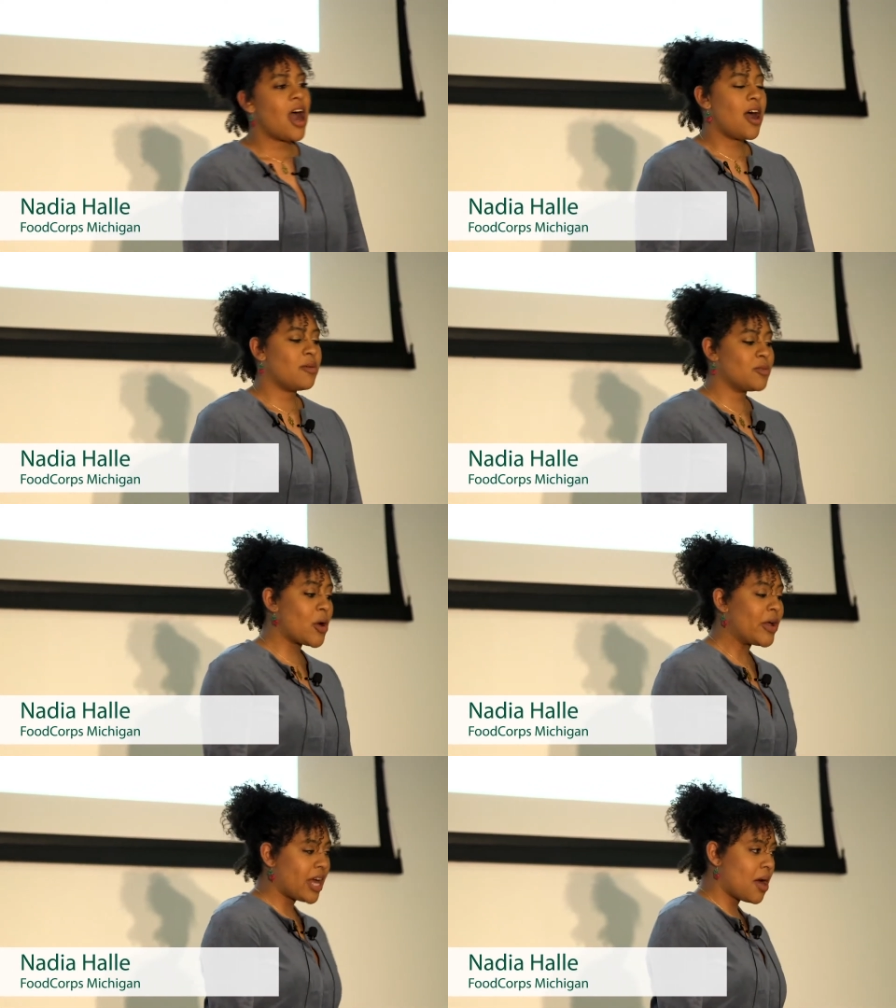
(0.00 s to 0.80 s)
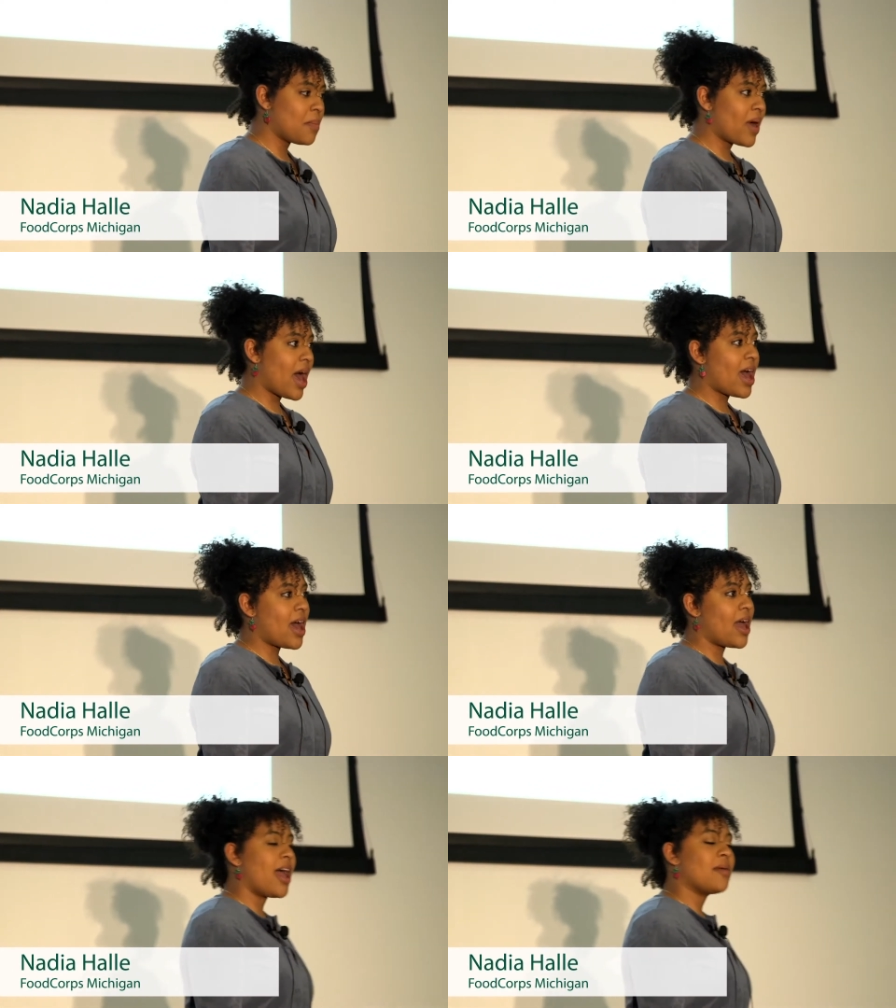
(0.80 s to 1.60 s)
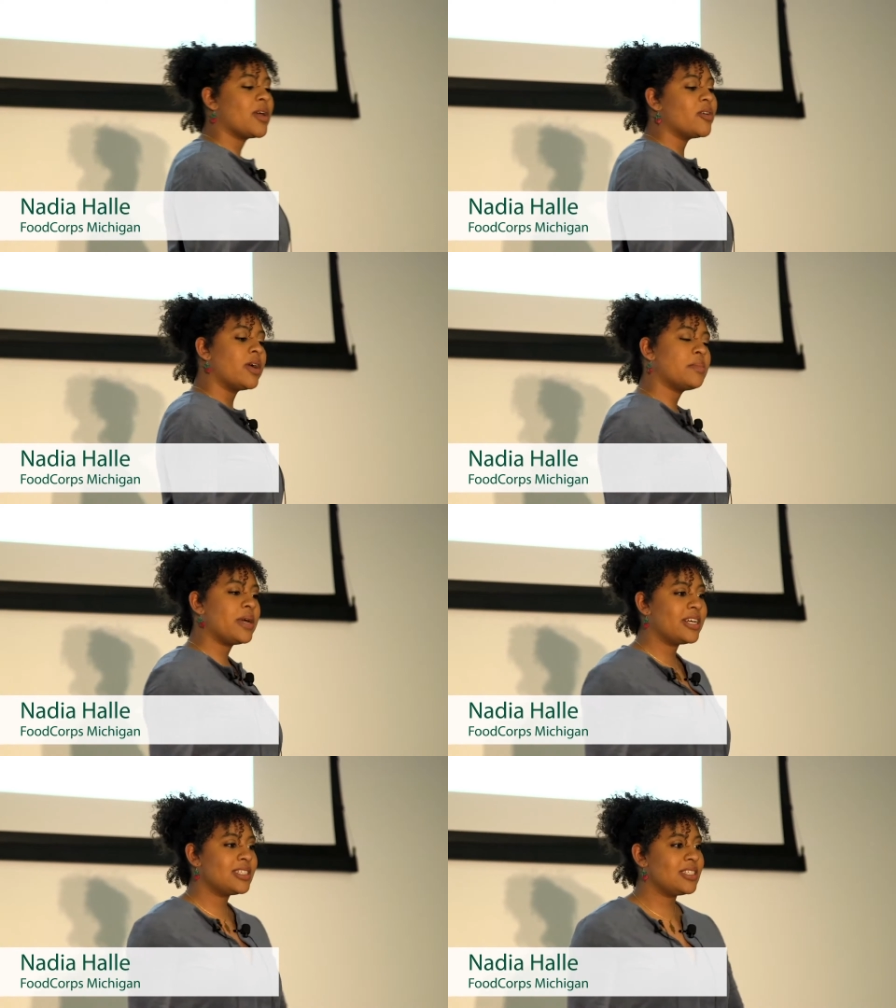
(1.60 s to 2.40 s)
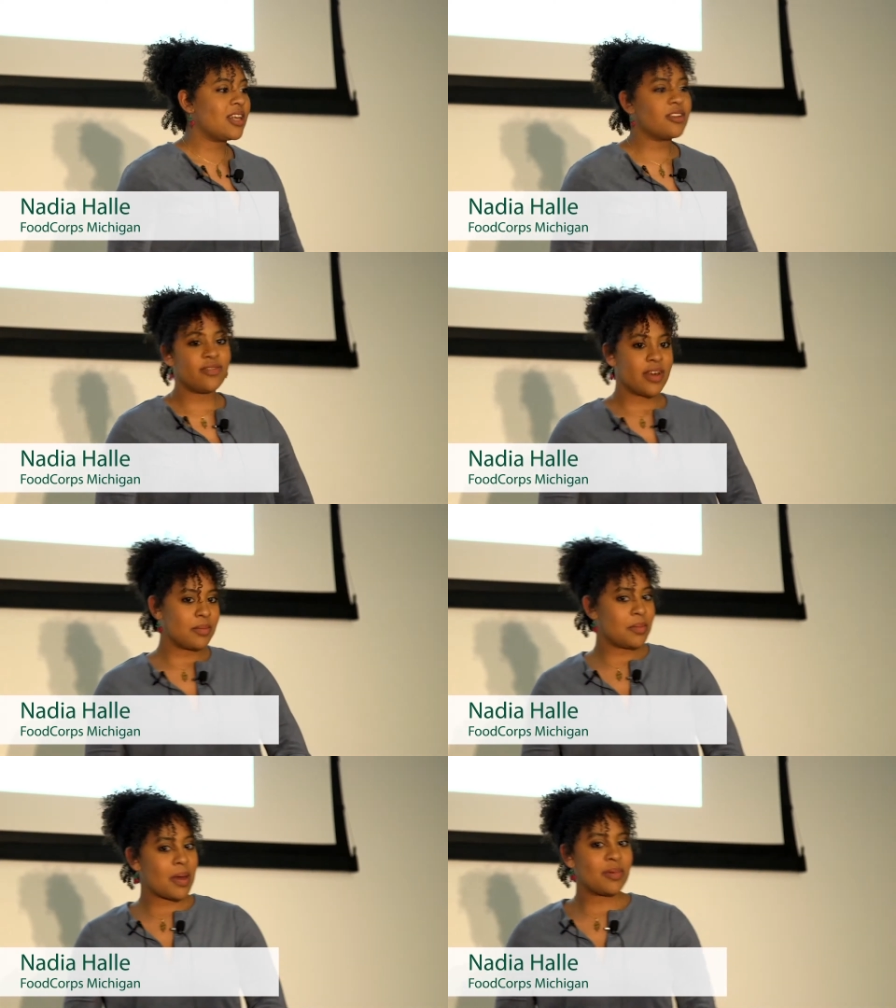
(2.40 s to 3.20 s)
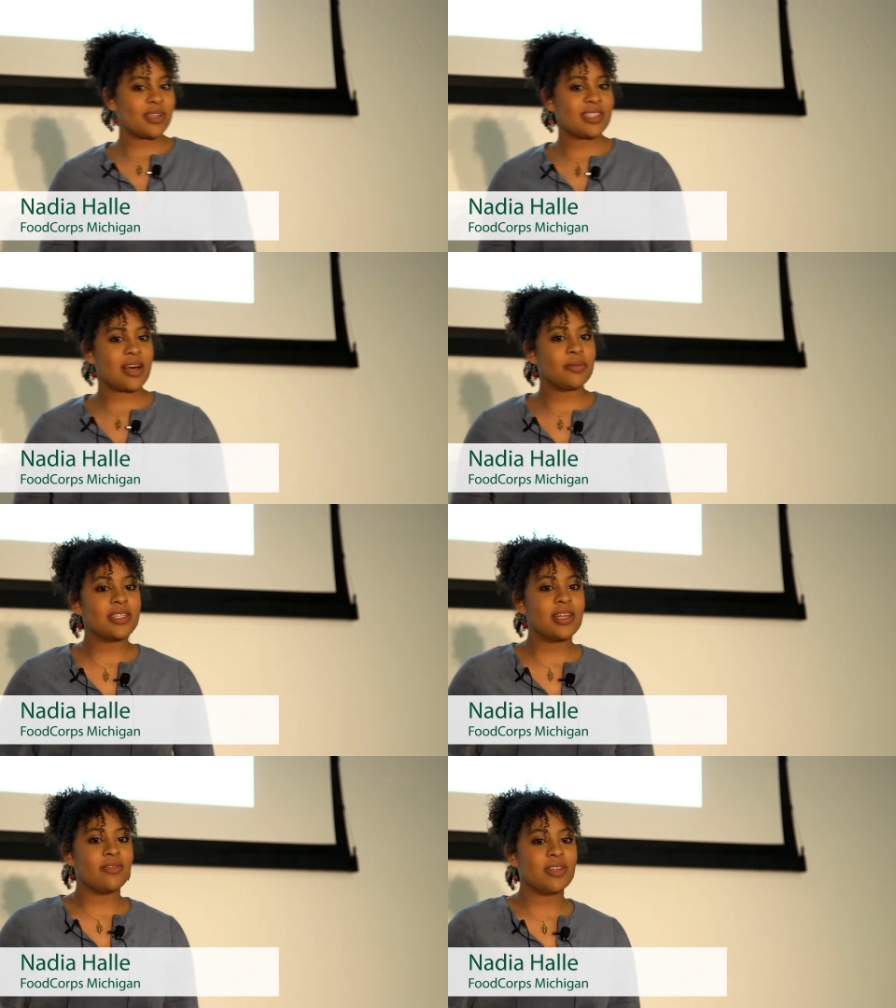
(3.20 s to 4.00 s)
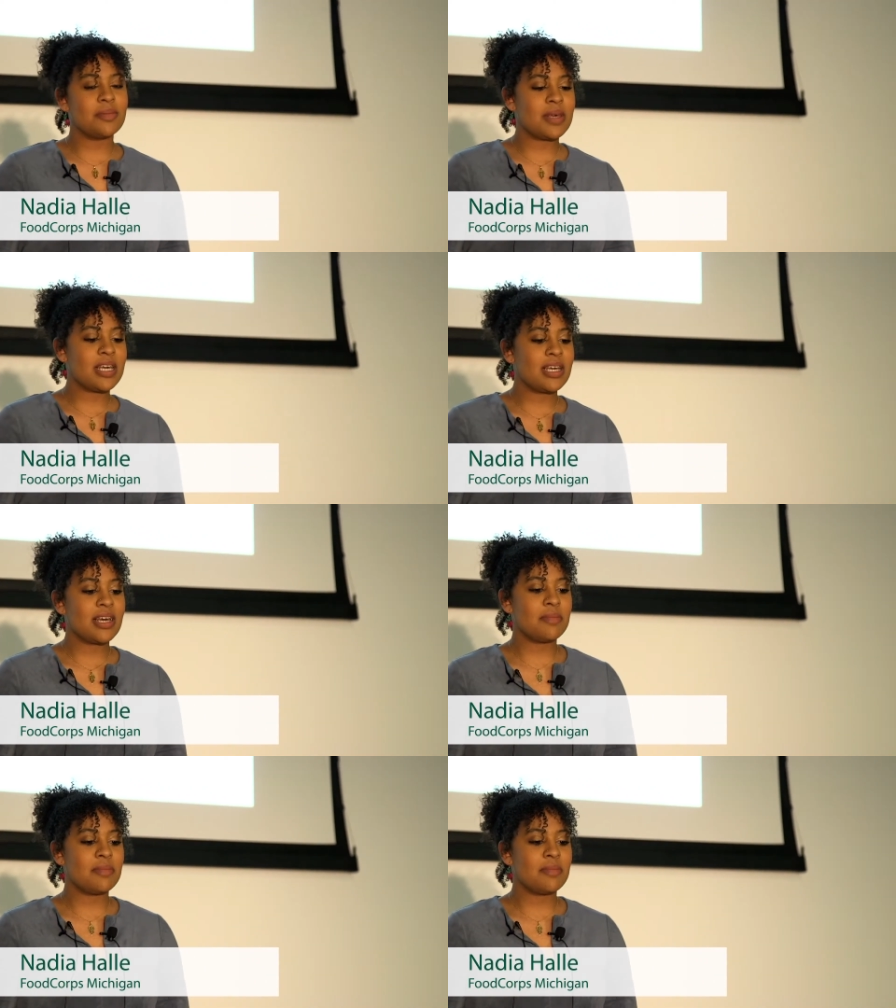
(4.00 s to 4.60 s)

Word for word: Um, growing up, I had my grandparents and other family members that would live with me